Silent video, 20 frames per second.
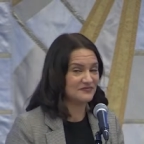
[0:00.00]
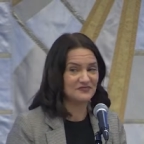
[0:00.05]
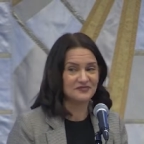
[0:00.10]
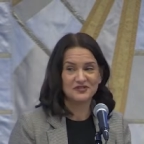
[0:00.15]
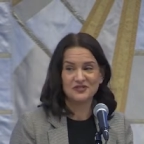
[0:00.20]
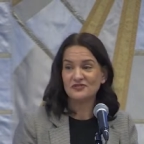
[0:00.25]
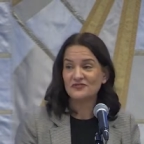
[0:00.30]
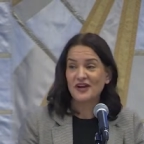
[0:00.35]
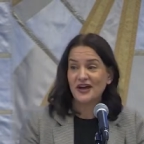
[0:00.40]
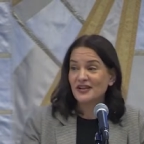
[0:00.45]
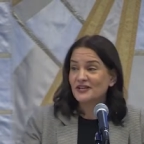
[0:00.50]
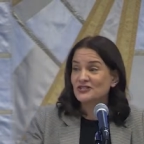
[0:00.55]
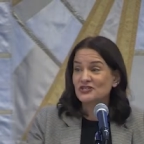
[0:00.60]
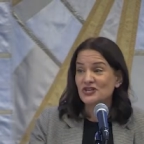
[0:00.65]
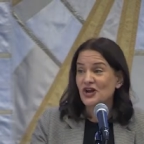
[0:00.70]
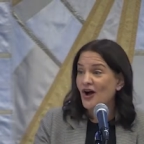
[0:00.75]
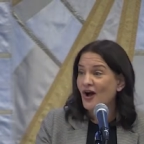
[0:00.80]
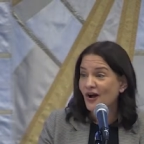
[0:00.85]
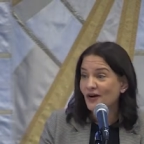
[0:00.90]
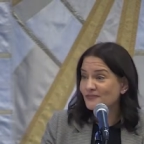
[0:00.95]
You've got a
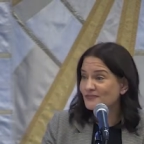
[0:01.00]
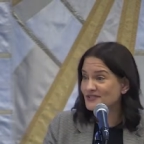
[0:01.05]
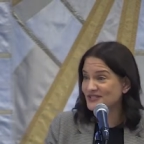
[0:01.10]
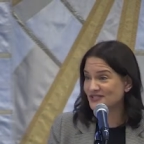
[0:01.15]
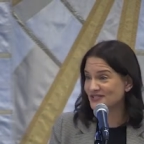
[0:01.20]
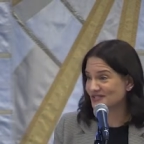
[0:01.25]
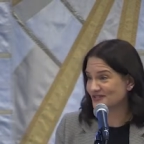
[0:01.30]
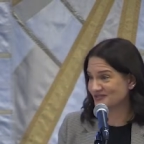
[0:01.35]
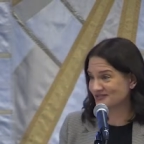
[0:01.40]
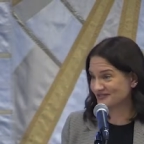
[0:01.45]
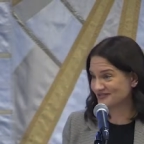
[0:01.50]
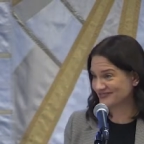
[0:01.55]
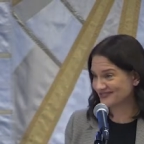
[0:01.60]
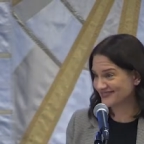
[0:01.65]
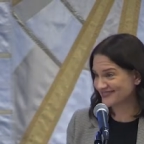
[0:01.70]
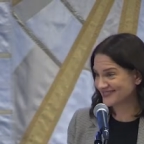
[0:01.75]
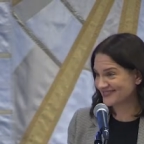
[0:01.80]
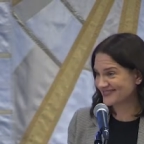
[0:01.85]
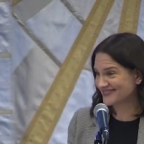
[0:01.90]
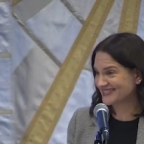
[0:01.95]
job to do.
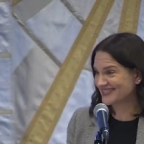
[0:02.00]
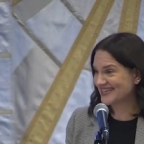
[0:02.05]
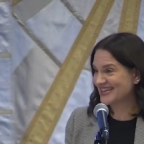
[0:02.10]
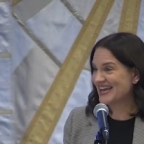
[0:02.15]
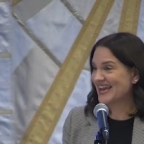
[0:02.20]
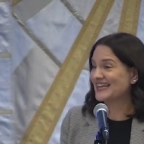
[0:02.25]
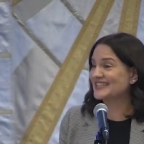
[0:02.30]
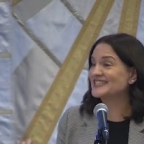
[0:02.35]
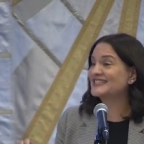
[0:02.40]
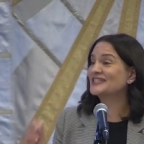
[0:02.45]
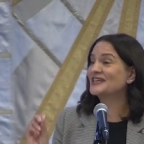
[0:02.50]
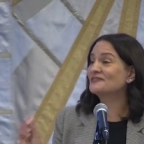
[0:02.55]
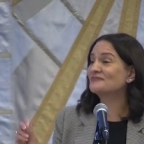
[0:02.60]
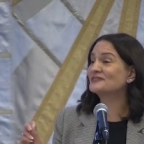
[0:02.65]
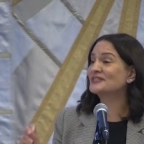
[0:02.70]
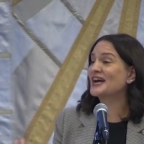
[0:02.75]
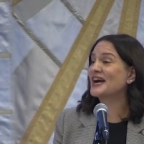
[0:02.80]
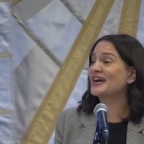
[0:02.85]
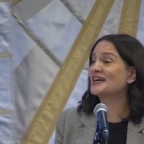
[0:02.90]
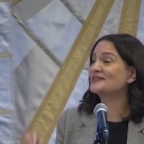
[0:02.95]
And
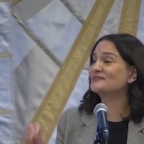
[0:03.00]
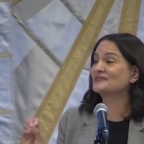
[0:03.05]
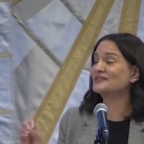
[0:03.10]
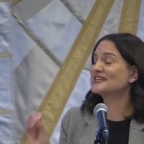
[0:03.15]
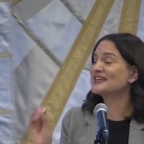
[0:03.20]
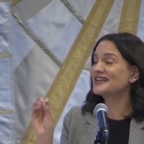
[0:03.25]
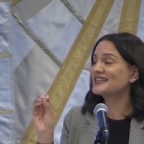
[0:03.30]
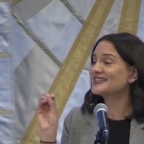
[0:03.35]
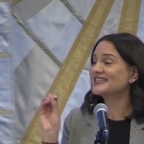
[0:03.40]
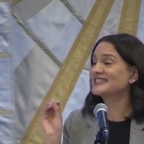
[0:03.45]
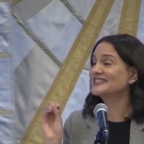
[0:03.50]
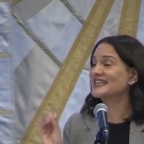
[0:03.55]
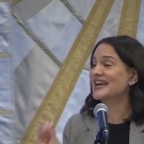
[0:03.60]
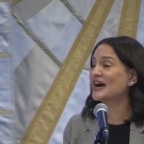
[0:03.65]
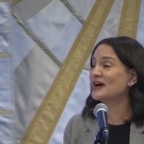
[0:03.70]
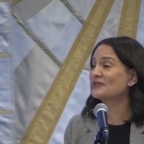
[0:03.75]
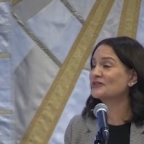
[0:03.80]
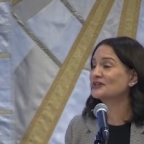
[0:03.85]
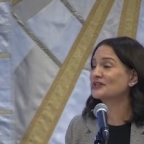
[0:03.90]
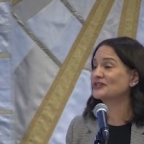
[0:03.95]
sometimes the
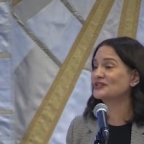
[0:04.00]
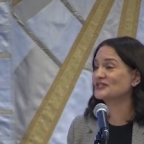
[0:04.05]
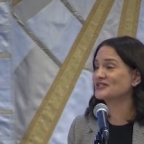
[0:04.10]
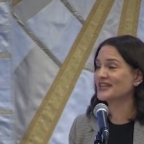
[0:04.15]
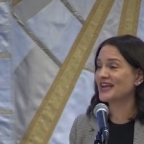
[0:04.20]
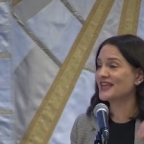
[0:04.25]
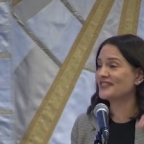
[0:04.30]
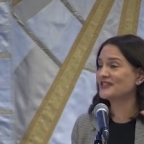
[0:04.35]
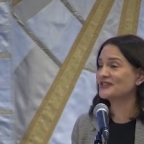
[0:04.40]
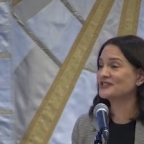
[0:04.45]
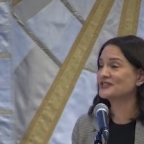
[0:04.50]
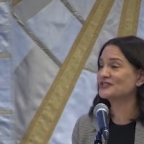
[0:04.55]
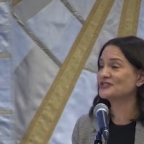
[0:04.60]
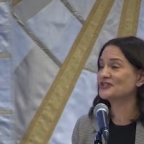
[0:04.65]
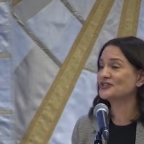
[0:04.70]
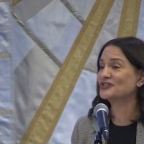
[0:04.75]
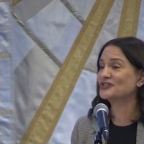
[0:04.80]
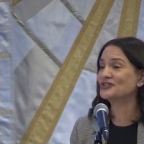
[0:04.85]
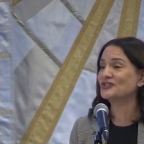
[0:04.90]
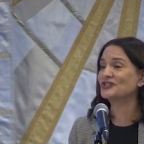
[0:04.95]
doubters and the
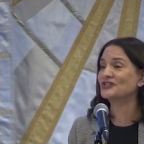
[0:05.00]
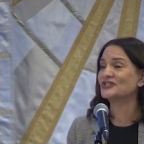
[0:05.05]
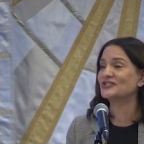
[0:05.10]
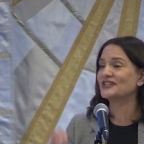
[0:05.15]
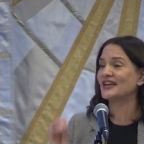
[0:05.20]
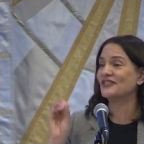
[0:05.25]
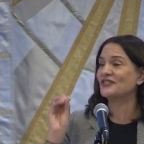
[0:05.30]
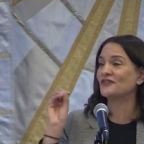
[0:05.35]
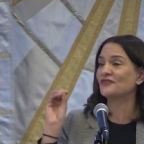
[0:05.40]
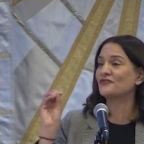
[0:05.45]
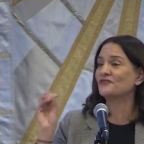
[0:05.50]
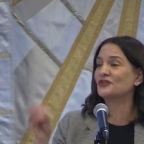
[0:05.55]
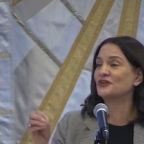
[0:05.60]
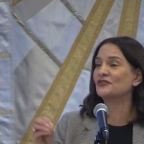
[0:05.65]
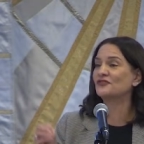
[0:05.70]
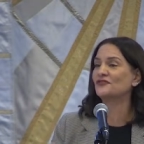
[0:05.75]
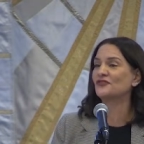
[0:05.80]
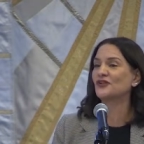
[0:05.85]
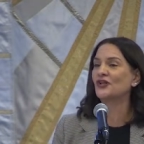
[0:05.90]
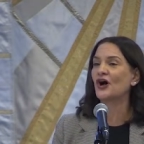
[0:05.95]
deserters and the
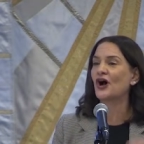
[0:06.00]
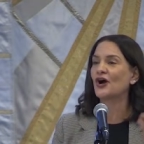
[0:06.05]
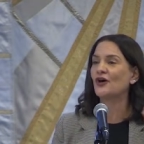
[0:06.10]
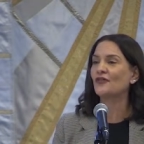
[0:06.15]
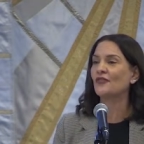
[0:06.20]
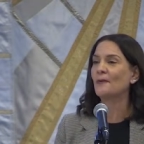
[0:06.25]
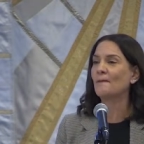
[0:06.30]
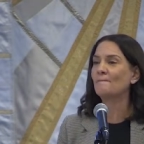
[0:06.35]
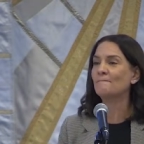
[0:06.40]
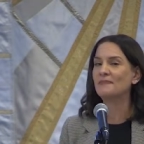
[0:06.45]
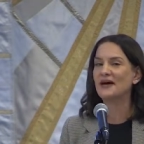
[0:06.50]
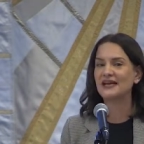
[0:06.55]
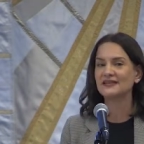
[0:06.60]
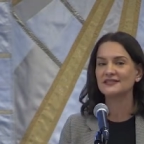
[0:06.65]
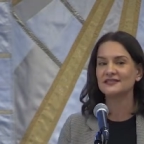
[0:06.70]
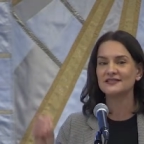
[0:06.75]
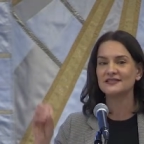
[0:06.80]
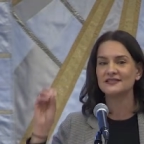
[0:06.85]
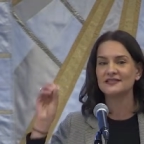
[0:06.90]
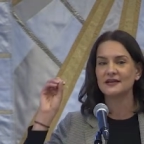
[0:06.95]
fearful are the
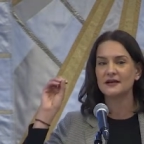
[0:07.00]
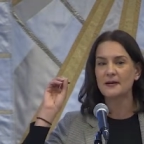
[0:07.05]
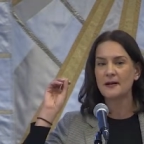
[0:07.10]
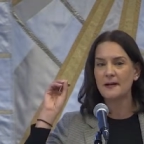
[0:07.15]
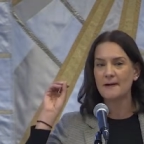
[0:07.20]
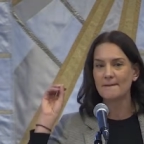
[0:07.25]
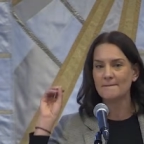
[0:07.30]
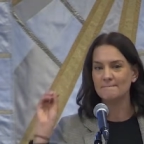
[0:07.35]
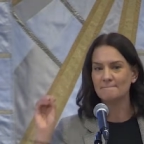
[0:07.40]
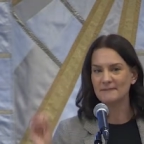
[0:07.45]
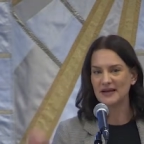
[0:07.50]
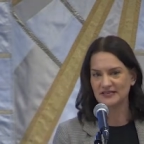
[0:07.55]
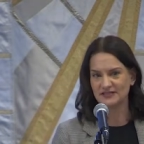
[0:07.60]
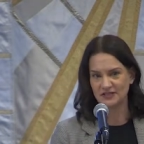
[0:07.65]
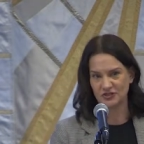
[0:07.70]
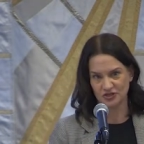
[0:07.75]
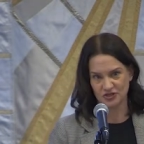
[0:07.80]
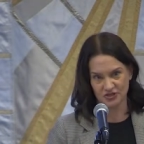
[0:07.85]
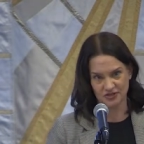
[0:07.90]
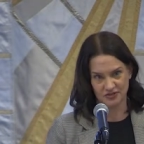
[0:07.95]
best
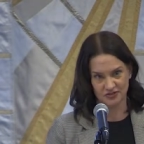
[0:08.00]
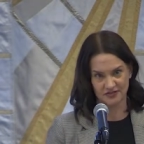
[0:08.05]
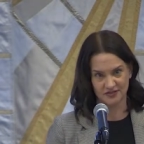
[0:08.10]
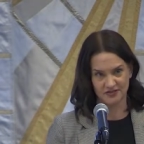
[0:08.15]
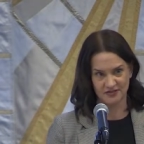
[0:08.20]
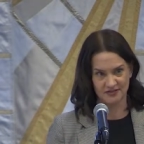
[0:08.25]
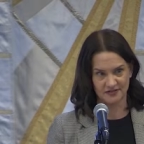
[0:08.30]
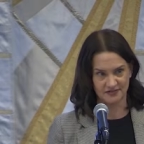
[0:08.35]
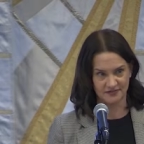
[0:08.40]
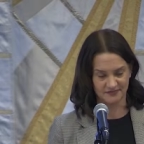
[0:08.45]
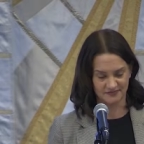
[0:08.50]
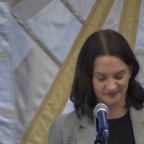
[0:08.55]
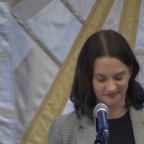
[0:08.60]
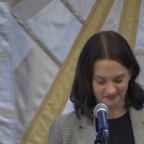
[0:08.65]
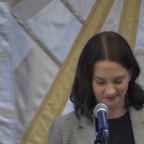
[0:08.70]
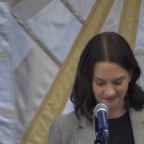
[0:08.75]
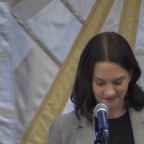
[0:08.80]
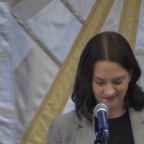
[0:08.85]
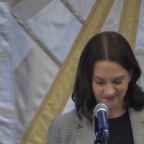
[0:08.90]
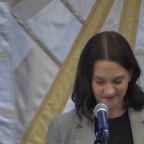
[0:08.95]
messengers.
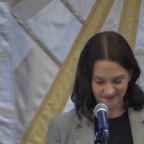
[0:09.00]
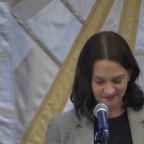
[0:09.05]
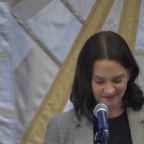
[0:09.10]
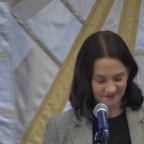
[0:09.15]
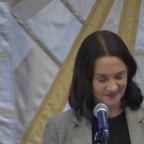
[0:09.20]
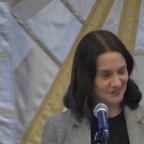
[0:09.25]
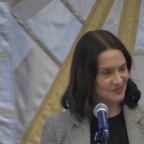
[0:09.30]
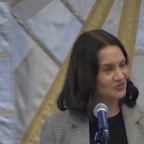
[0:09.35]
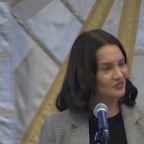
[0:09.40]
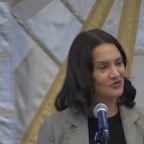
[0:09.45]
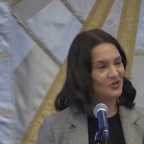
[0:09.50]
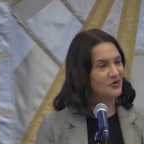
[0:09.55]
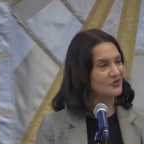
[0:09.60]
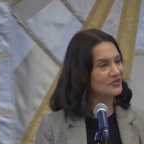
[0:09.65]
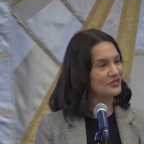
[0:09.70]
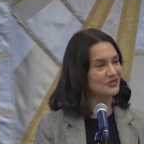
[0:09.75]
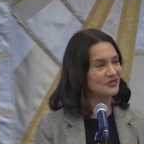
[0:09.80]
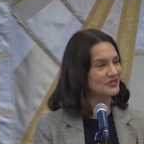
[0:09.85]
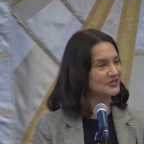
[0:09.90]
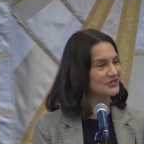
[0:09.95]
So know
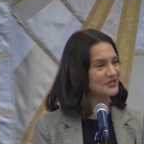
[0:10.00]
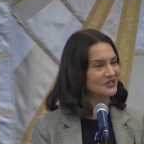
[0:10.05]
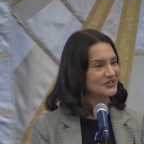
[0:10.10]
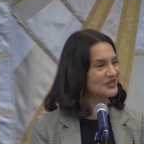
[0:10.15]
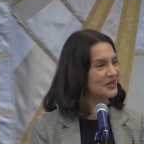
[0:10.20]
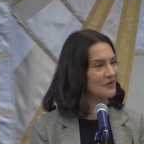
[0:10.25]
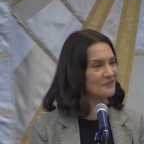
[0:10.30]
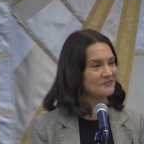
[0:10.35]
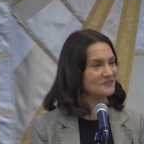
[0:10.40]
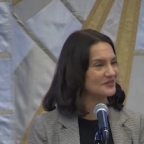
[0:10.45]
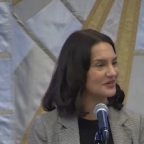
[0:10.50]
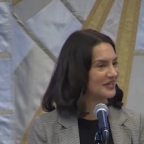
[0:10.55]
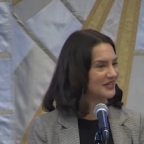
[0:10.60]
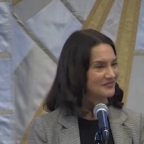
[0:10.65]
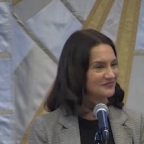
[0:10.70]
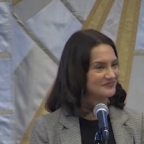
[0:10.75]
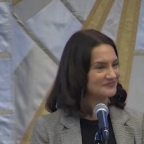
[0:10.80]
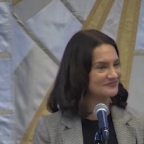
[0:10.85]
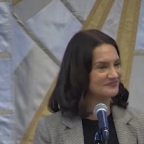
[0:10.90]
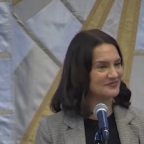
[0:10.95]
you're in good company.
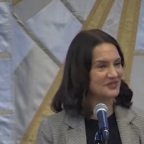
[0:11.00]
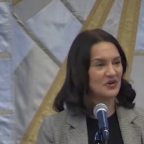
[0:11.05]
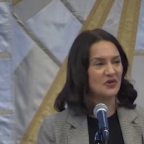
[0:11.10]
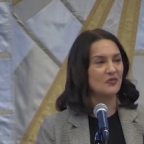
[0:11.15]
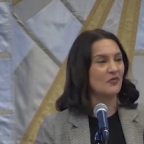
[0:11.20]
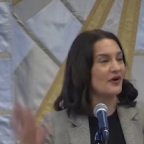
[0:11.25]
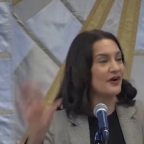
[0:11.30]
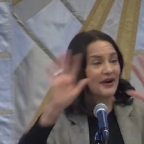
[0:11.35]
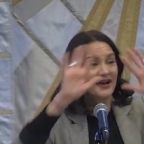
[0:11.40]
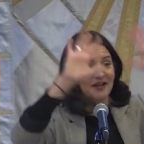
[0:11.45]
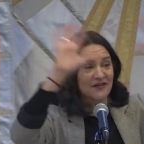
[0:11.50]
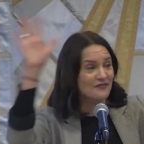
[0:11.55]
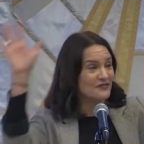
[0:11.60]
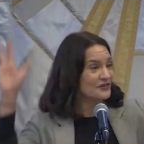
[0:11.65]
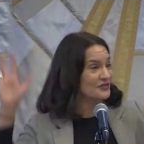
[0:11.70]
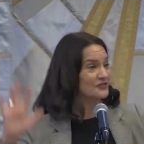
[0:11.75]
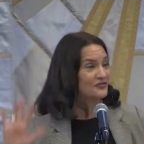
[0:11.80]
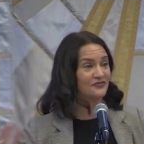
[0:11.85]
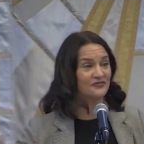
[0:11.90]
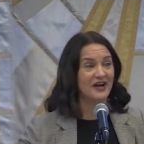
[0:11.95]
Wherever
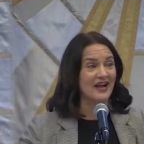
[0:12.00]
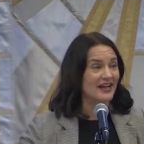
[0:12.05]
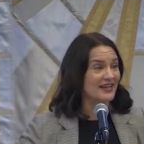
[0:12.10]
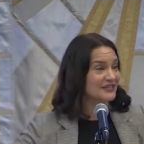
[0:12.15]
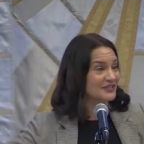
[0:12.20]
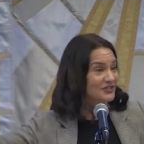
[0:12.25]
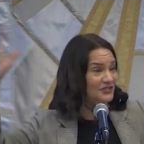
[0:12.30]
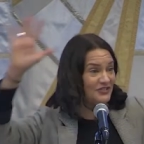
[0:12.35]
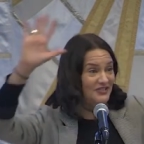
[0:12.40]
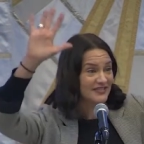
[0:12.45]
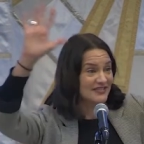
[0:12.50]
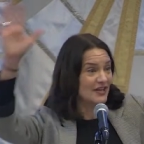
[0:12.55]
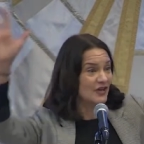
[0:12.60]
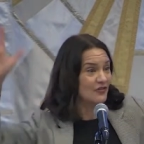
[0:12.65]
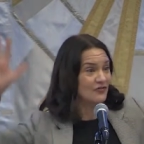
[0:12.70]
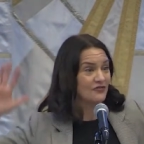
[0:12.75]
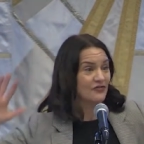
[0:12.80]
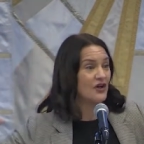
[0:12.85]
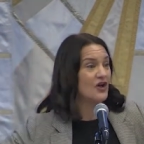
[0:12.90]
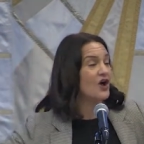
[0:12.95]
you find
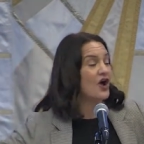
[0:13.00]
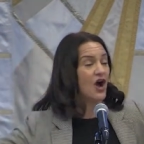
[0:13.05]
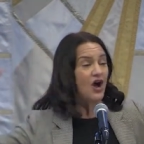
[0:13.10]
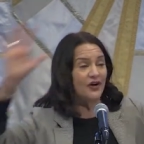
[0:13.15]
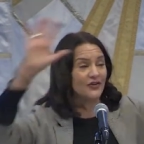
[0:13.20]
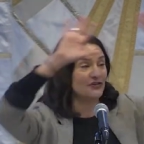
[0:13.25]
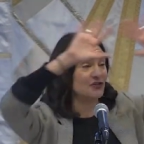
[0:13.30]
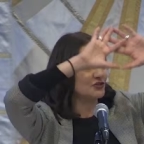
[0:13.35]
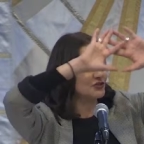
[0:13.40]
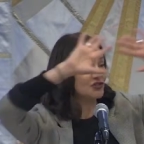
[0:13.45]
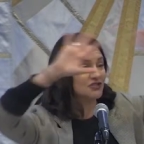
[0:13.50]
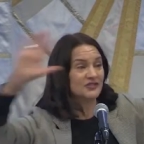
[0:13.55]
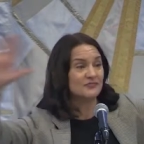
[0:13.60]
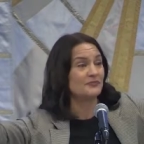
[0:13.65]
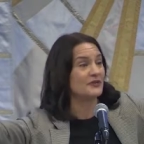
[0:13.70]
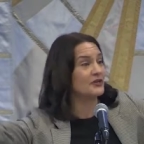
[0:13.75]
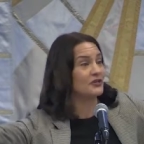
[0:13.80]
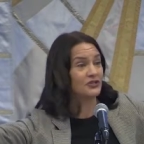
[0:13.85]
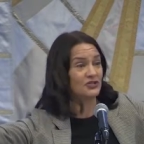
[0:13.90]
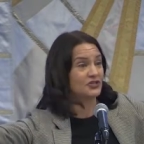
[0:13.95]
yourself on your
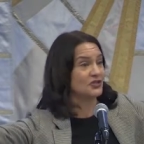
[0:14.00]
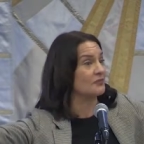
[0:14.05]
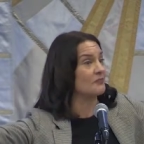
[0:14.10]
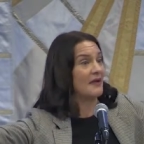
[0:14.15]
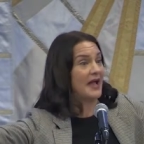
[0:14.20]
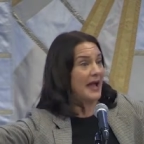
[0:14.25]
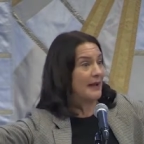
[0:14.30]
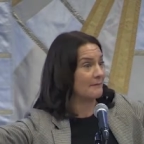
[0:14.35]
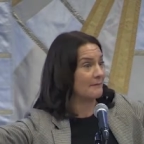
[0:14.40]
spiritual map,